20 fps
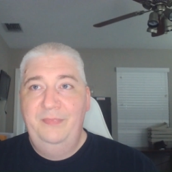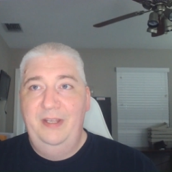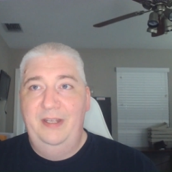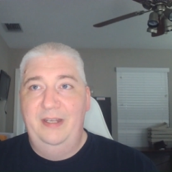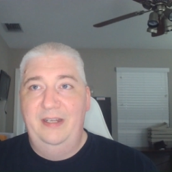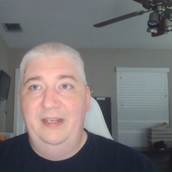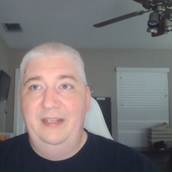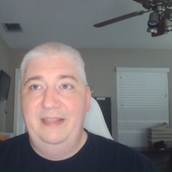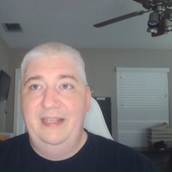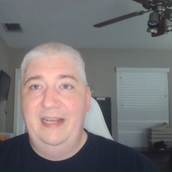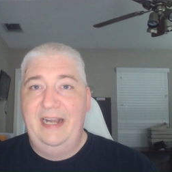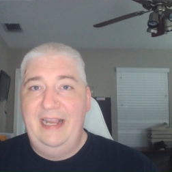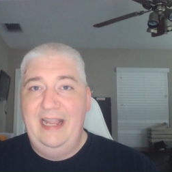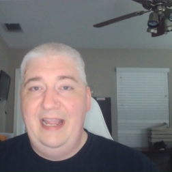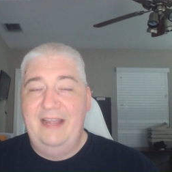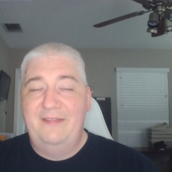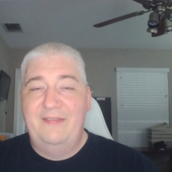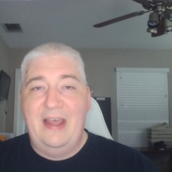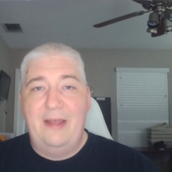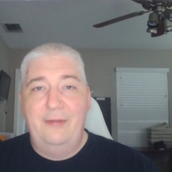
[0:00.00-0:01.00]
uh, that i
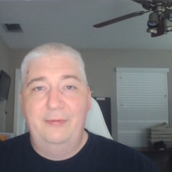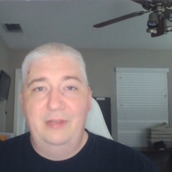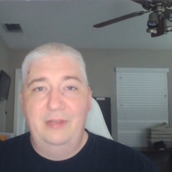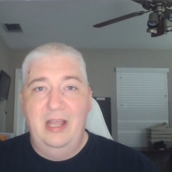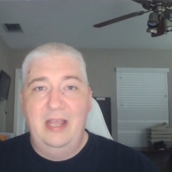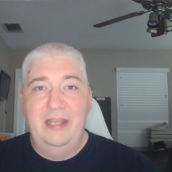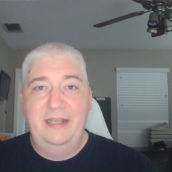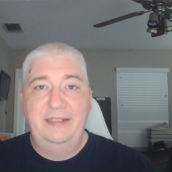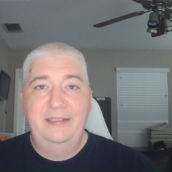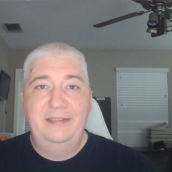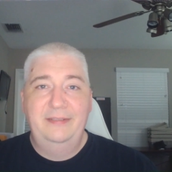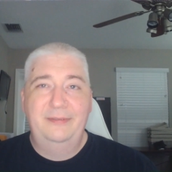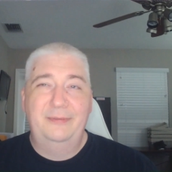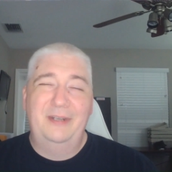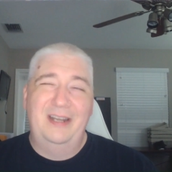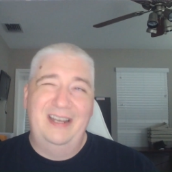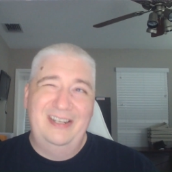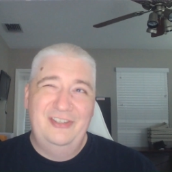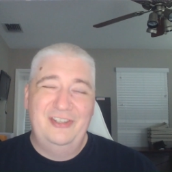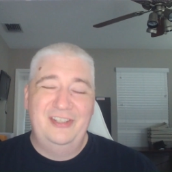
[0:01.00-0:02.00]
have outlined
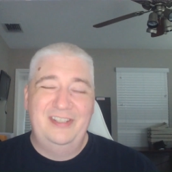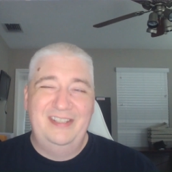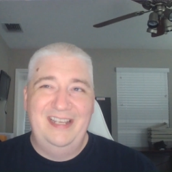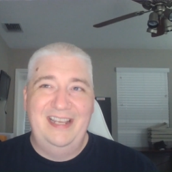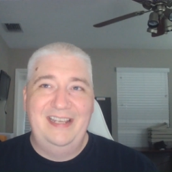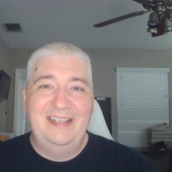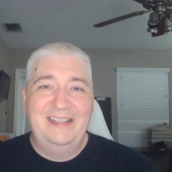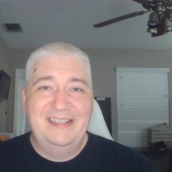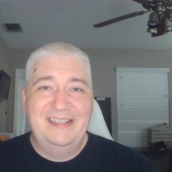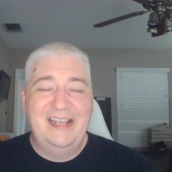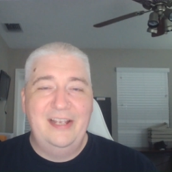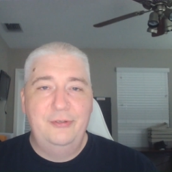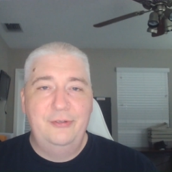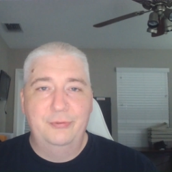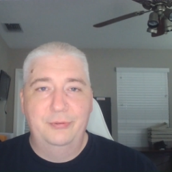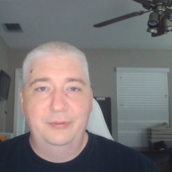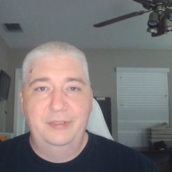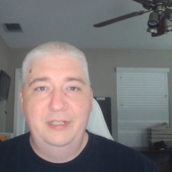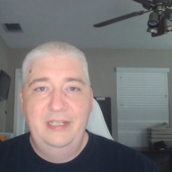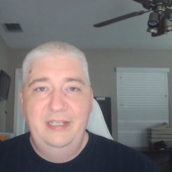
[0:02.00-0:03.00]
or i should say
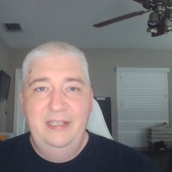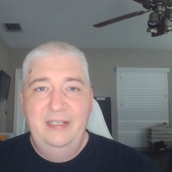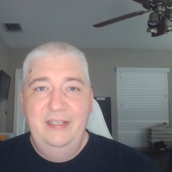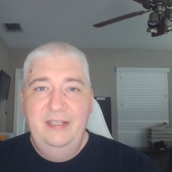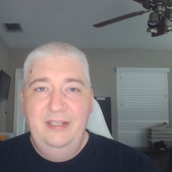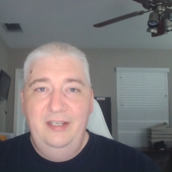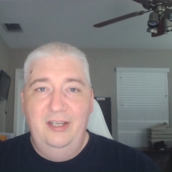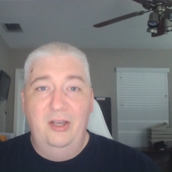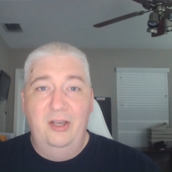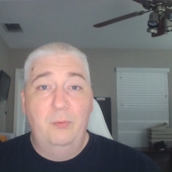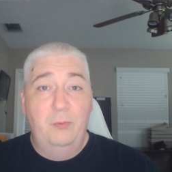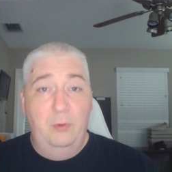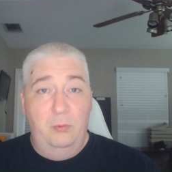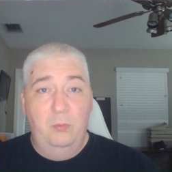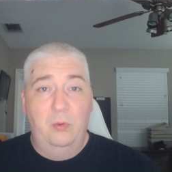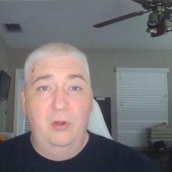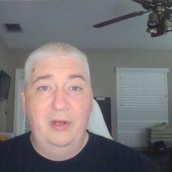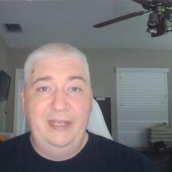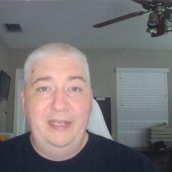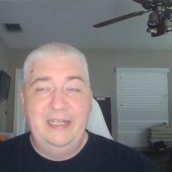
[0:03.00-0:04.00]
scheduled uh, we're
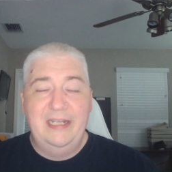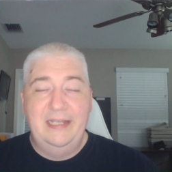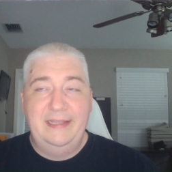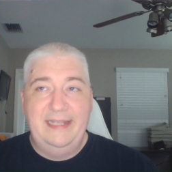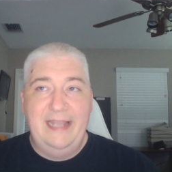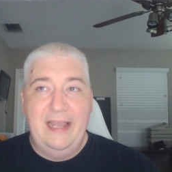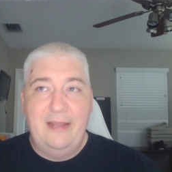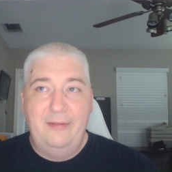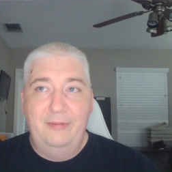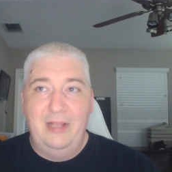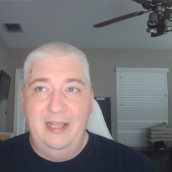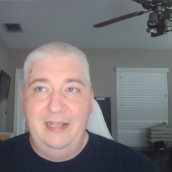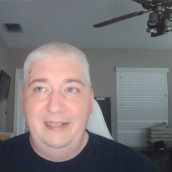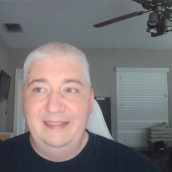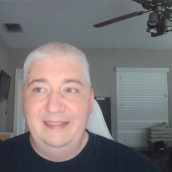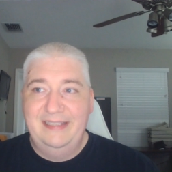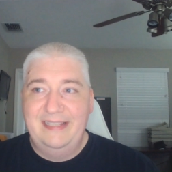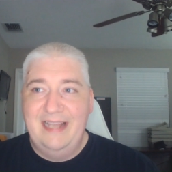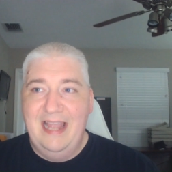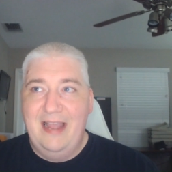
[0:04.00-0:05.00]
working on the
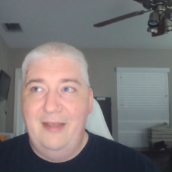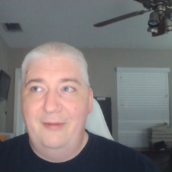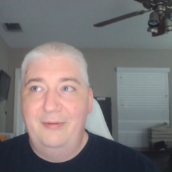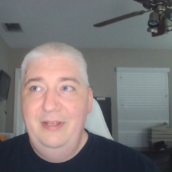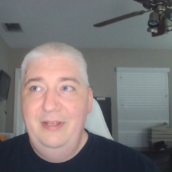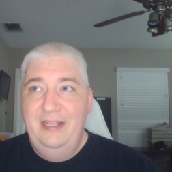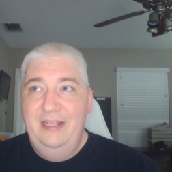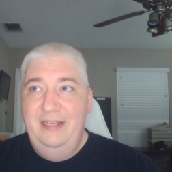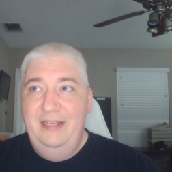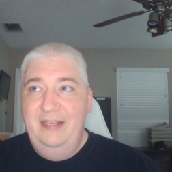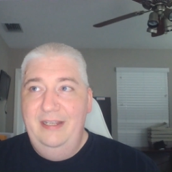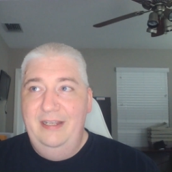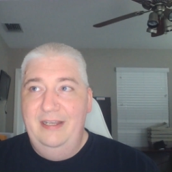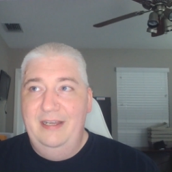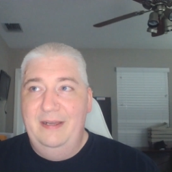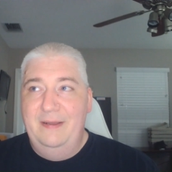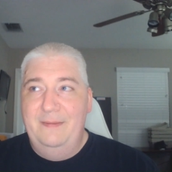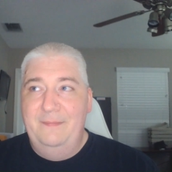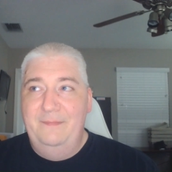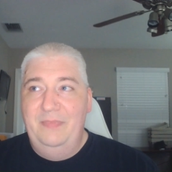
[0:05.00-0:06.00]
outlines now
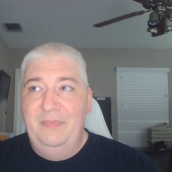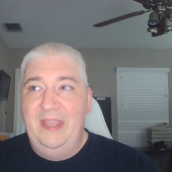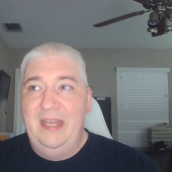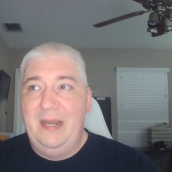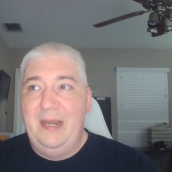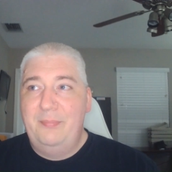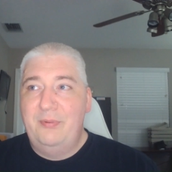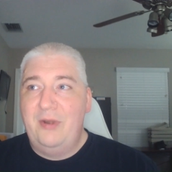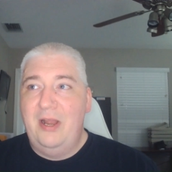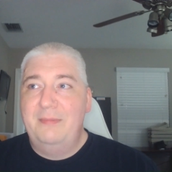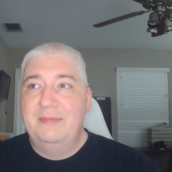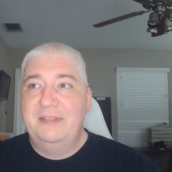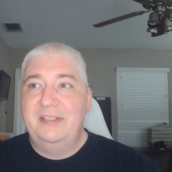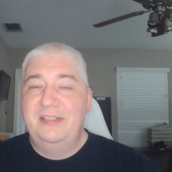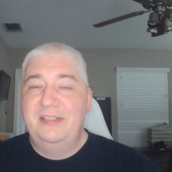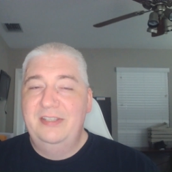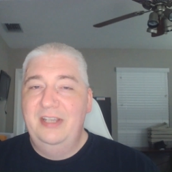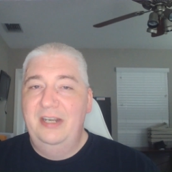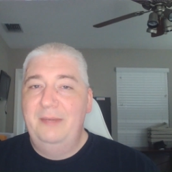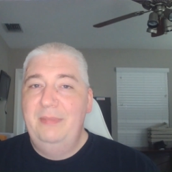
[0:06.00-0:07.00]
um, and i promise
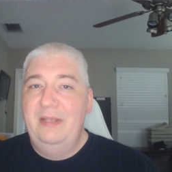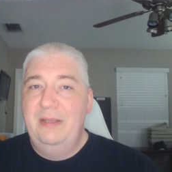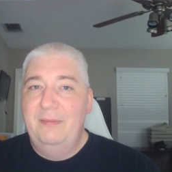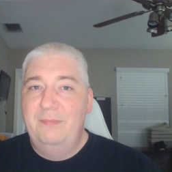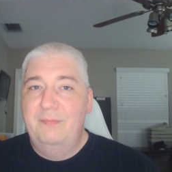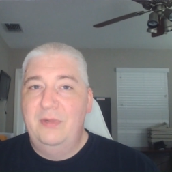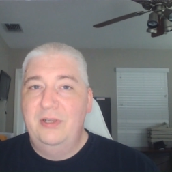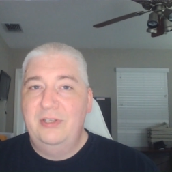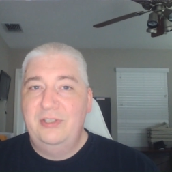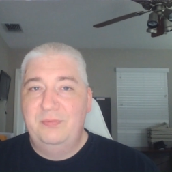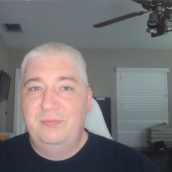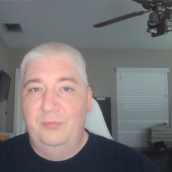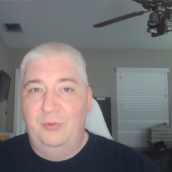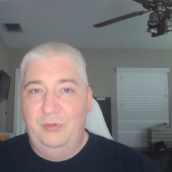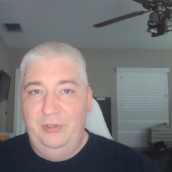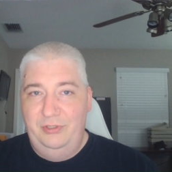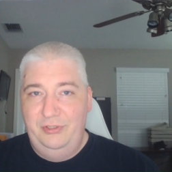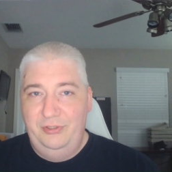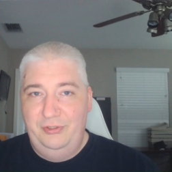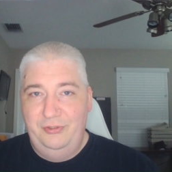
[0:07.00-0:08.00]
it's going to be a much
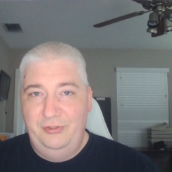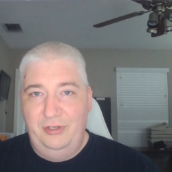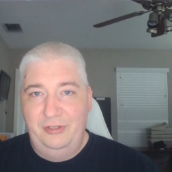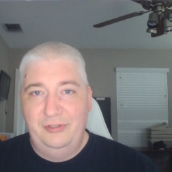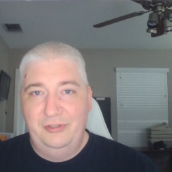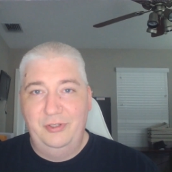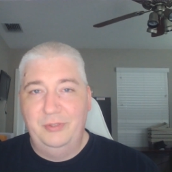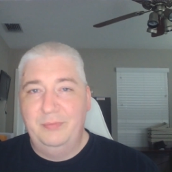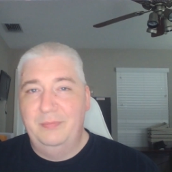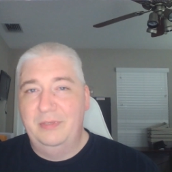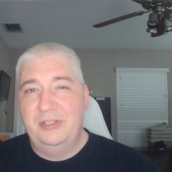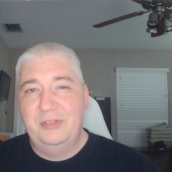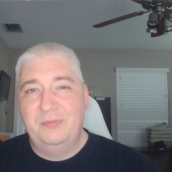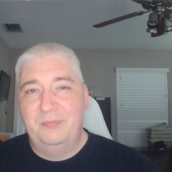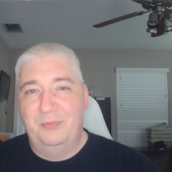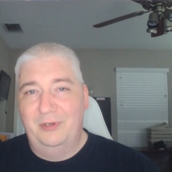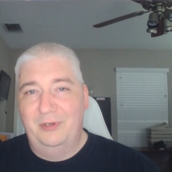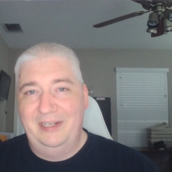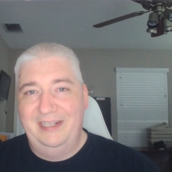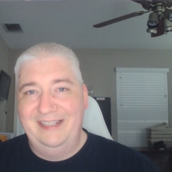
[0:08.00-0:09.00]
more structured much
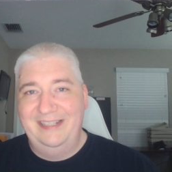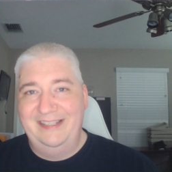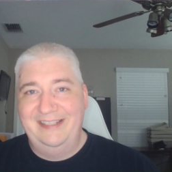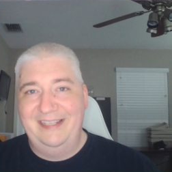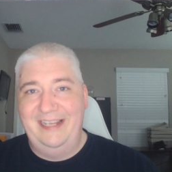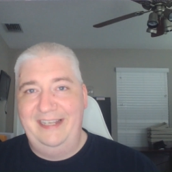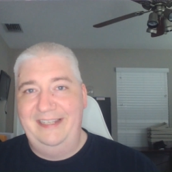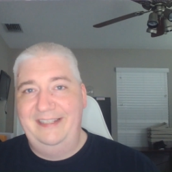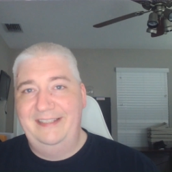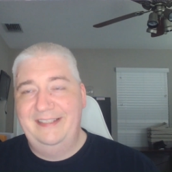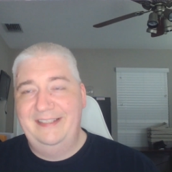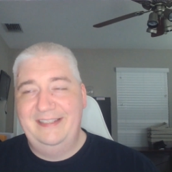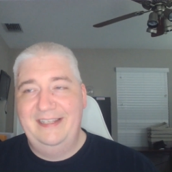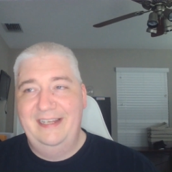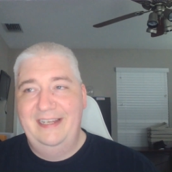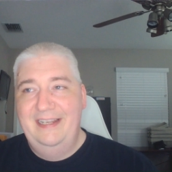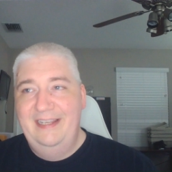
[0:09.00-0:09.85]
more concise